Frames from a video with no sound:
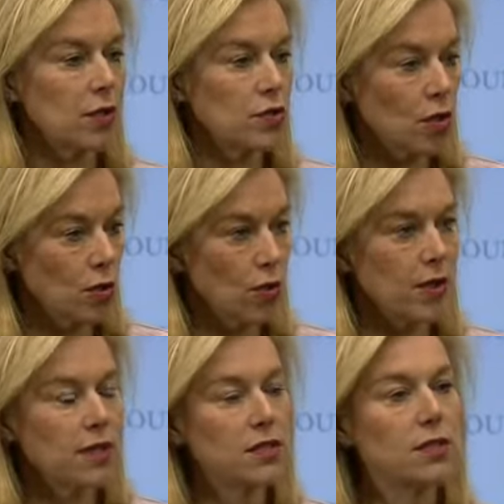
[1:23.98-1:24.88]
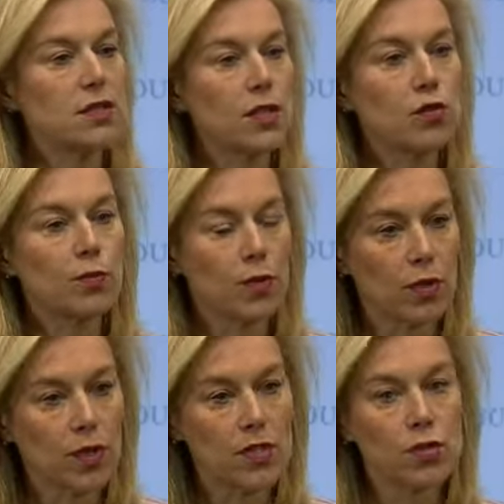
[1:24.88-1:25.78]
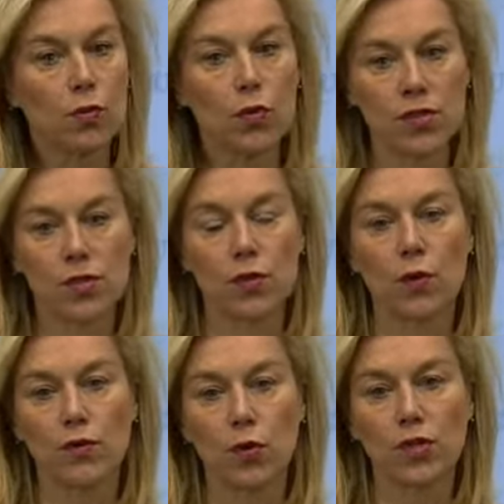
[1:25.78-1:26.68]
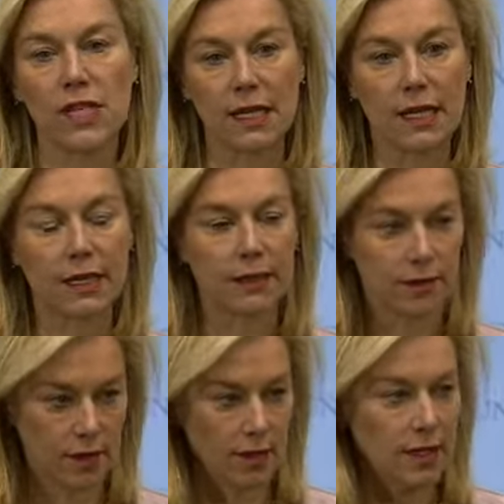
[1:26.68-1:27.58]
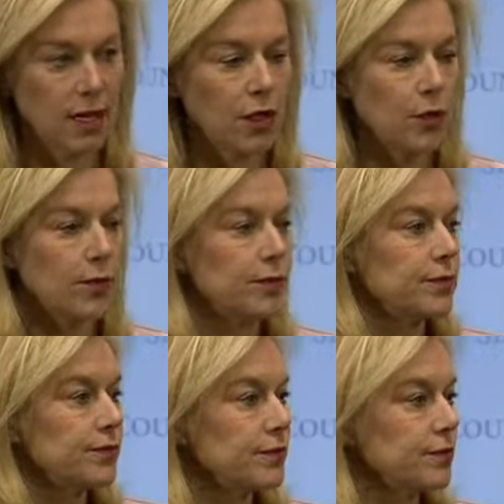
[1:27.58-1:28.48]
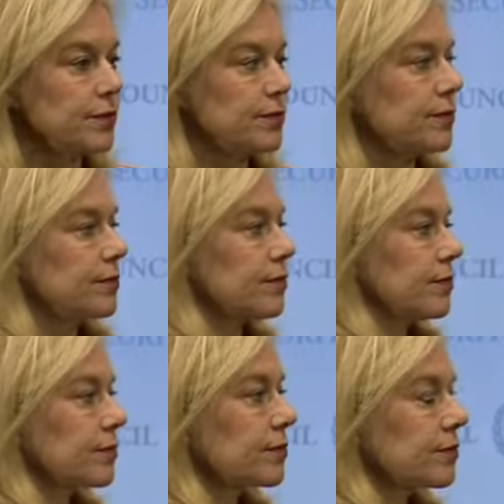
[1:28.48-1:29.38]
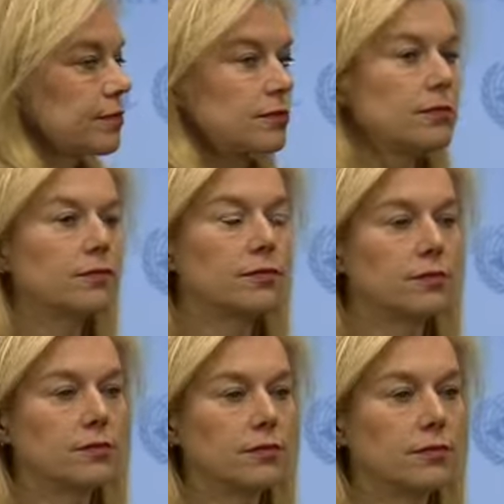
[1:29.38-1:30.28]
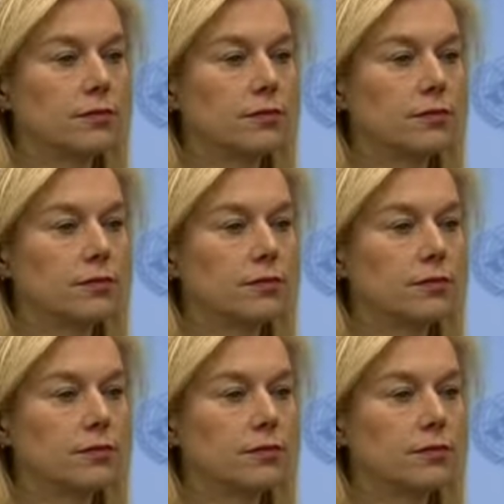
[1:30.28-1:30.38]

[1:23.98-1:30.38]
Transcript: to look at continued progress towards the overall deadline. Thank you. The Special Coordinator will take a few questions.